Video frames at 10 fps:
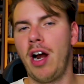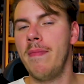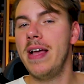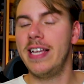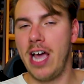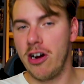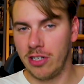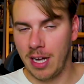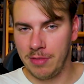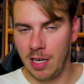But our main
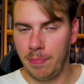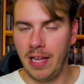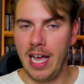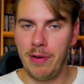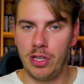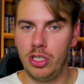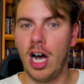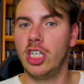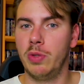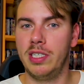character comes into play with
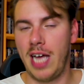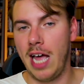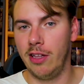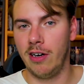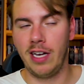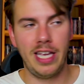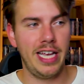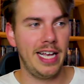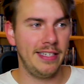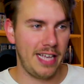Joshua Taylor.
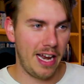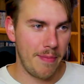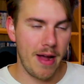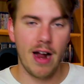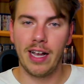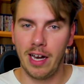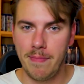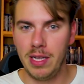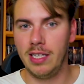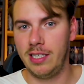He is an
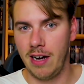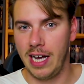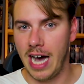American military